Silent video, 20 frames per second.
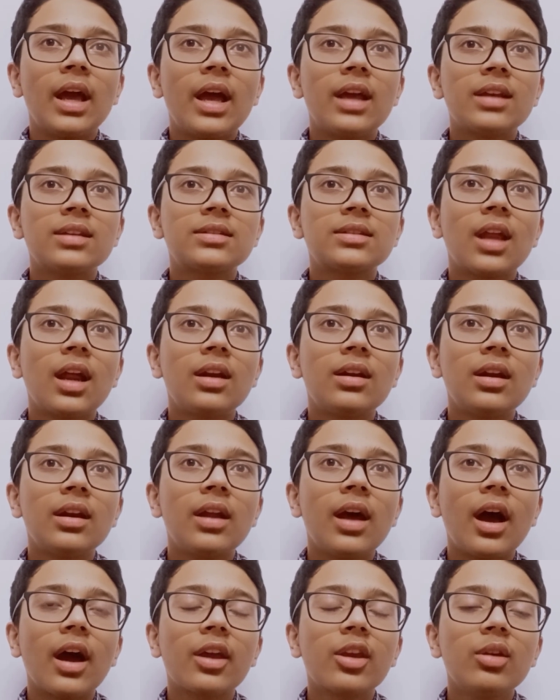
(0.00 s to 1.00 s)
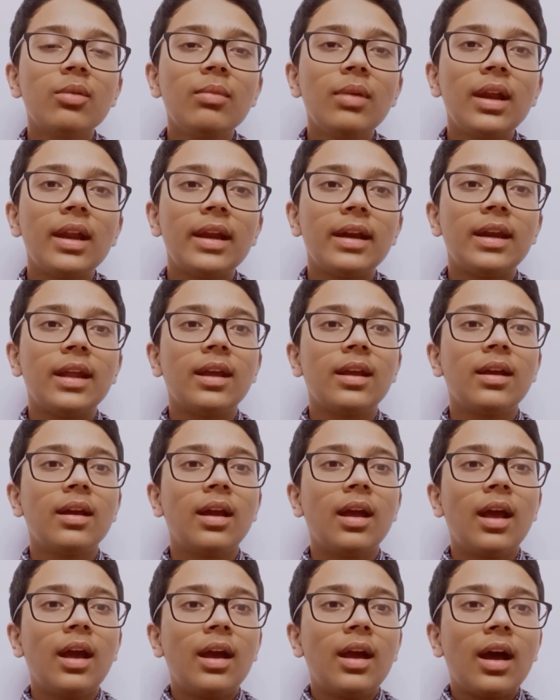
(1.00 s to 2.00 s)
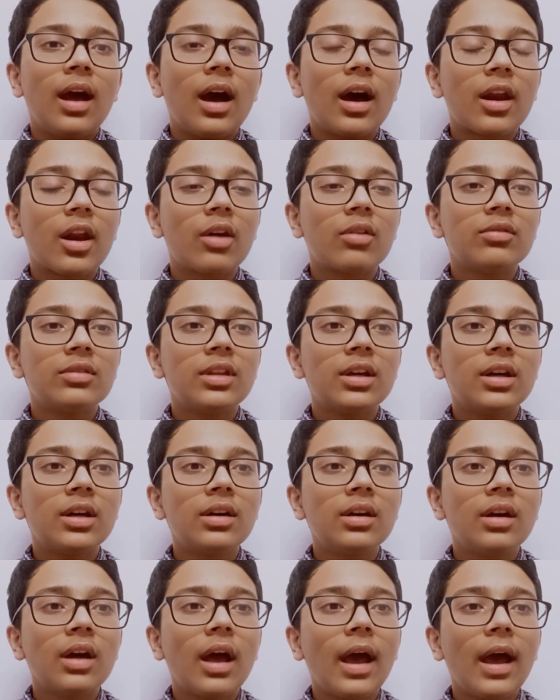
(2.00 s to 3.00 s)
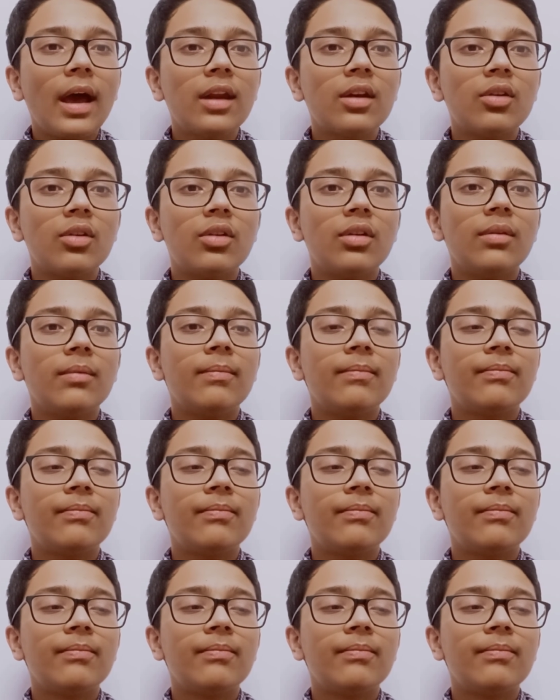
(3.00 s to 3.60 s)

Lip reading: has started accumulating around the anode.